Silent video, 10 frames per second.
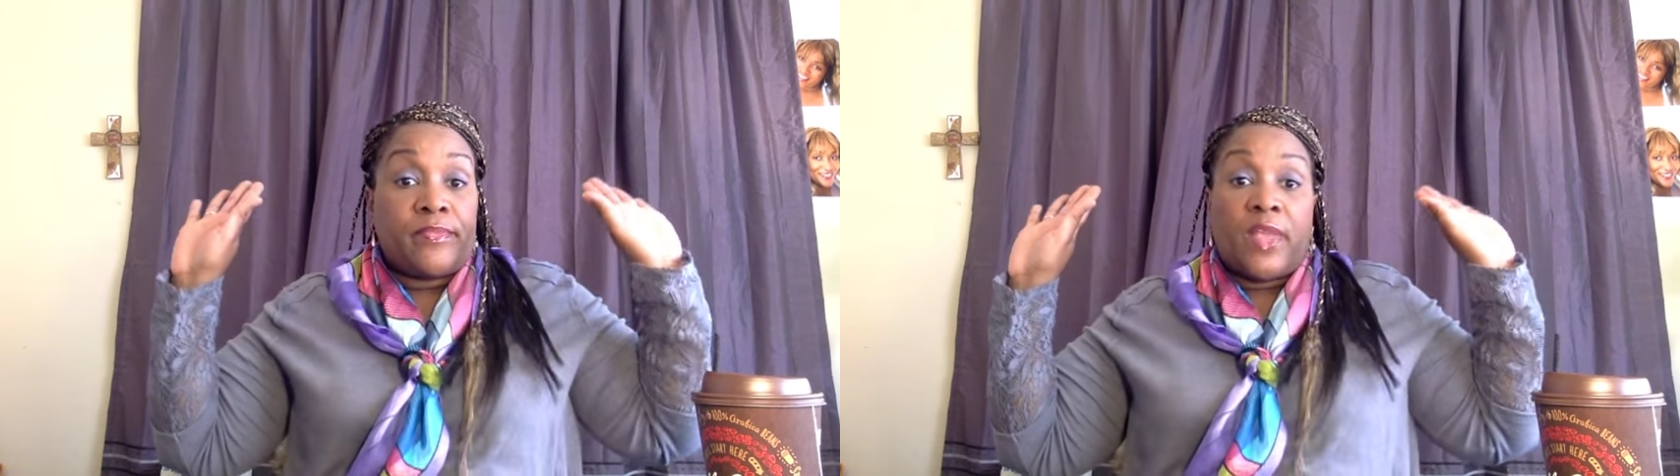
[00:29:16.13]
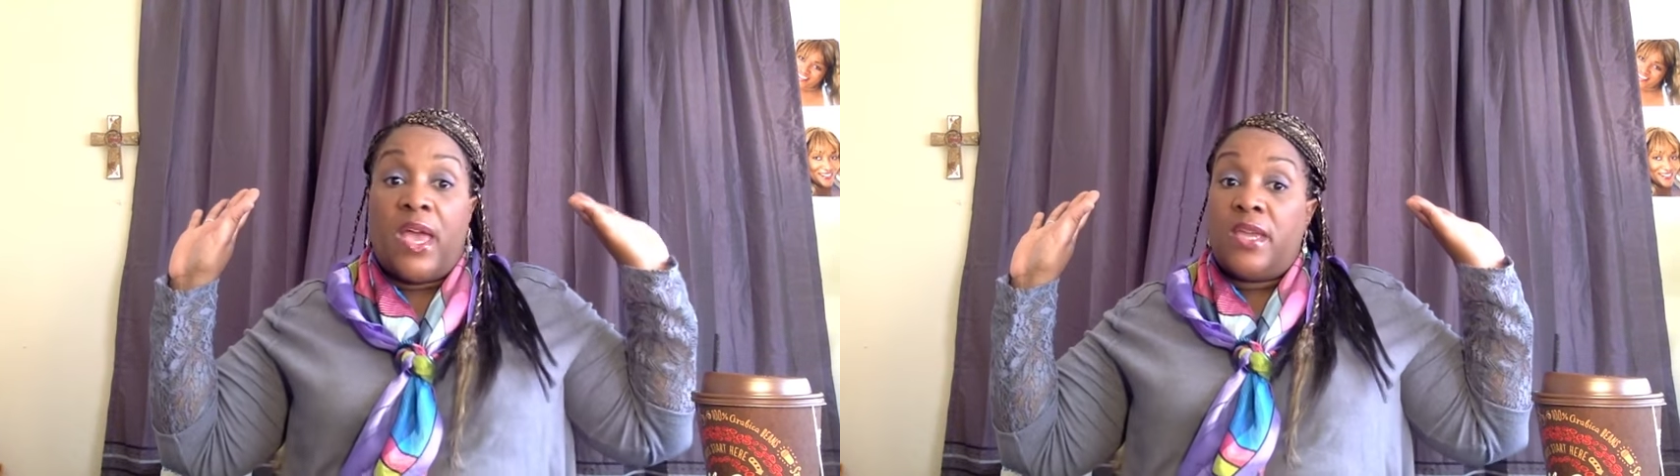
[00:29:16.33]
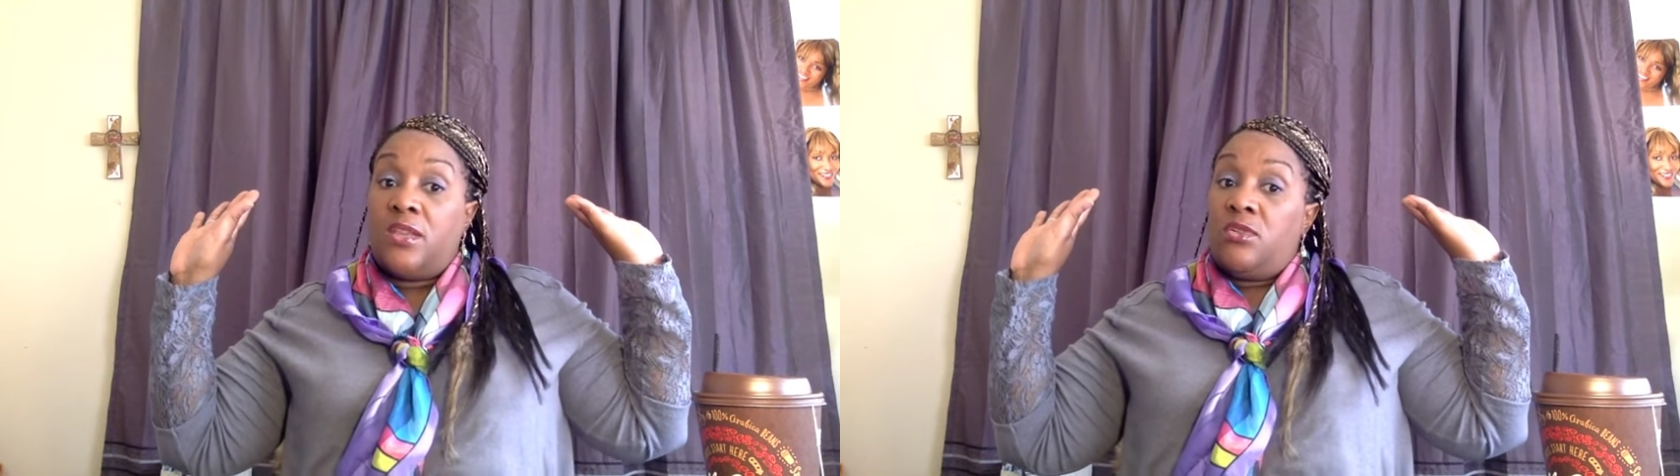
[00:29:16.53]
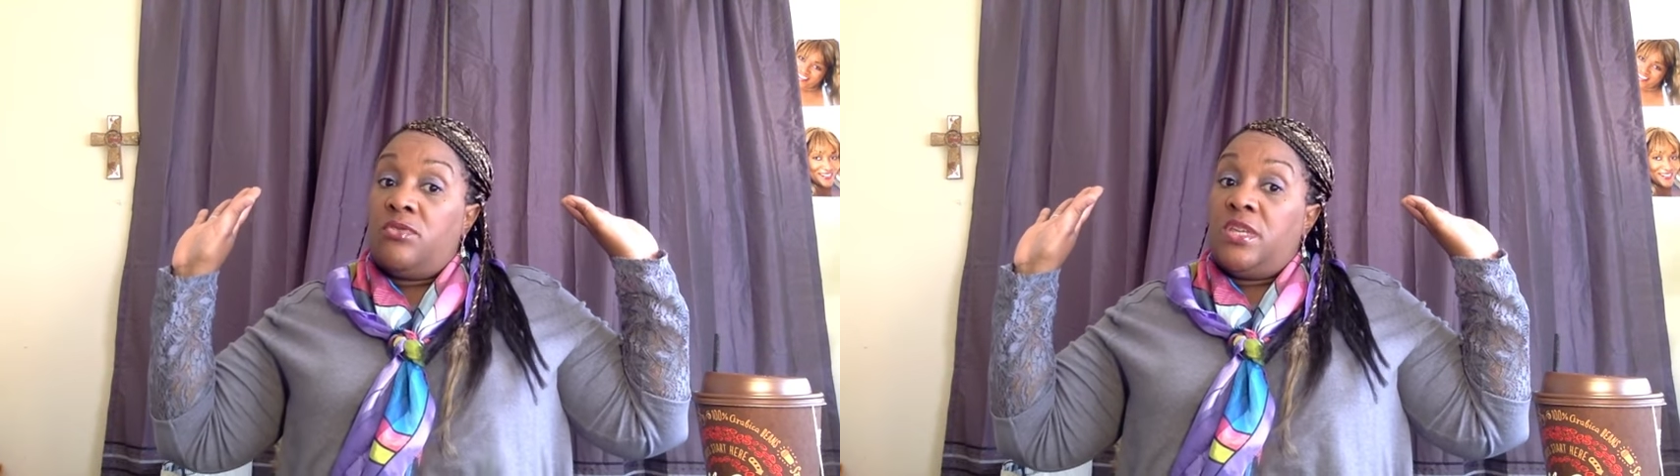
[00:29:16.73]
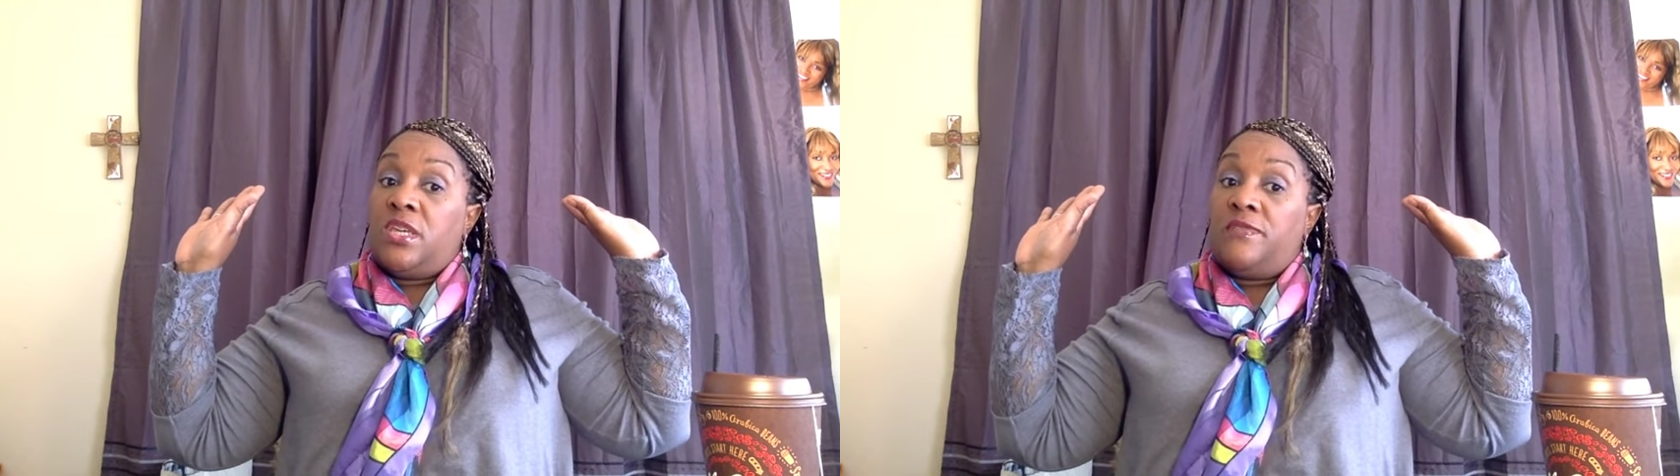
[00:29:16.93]
I can
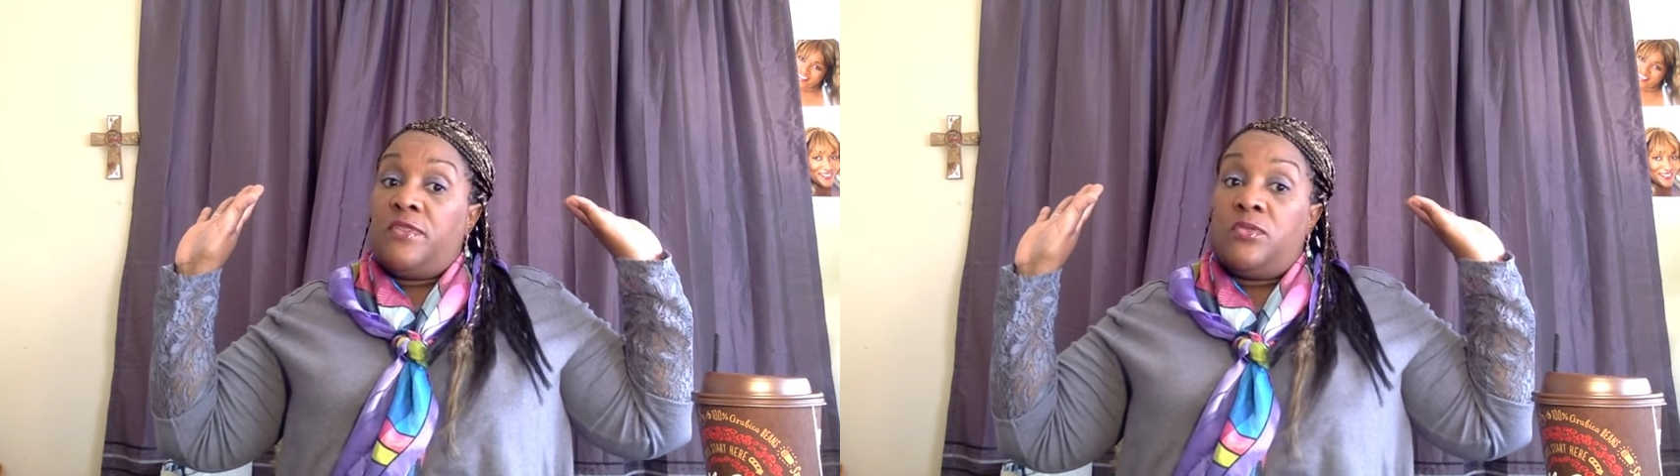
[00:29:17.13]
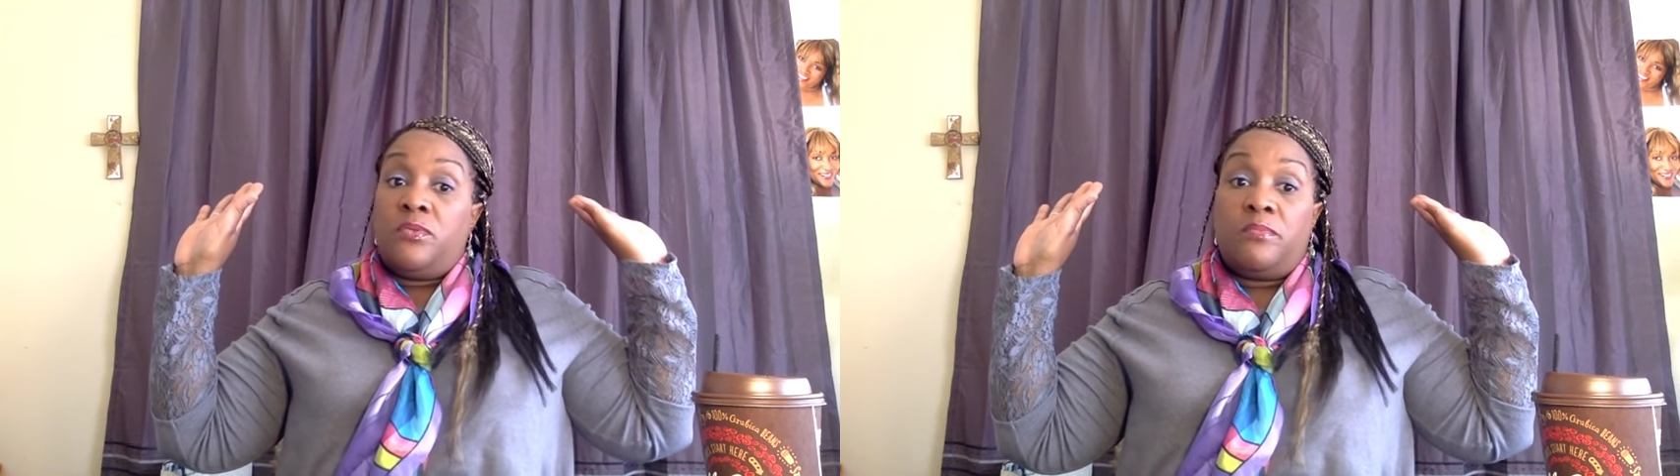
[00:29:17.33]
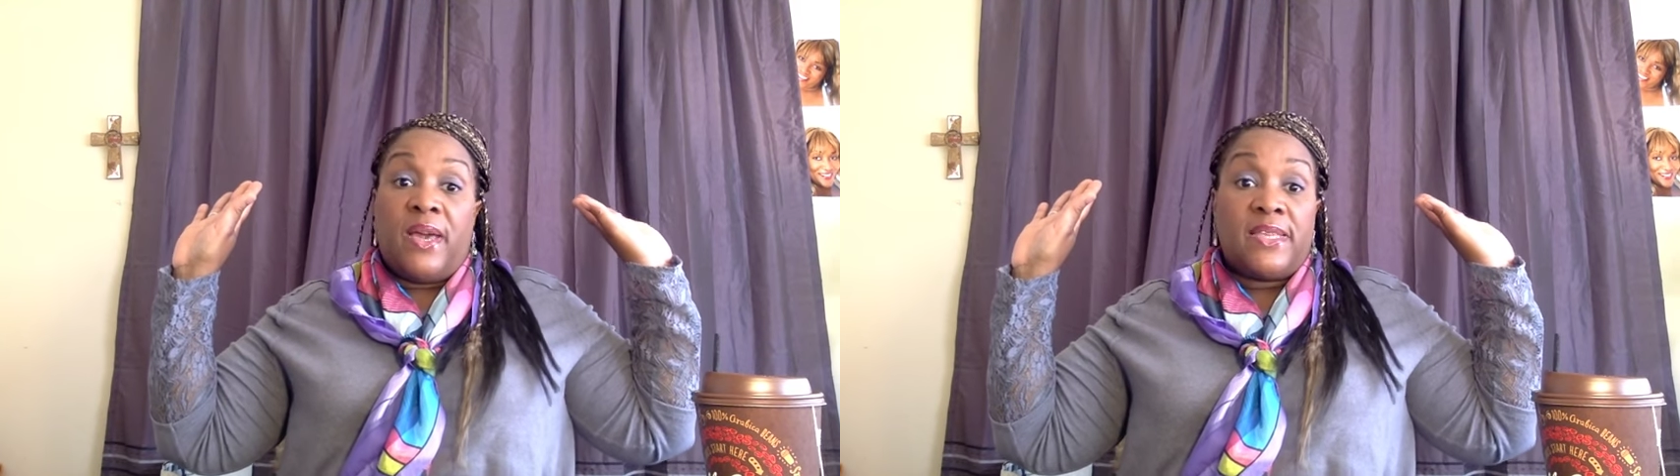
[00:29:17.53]
only give you my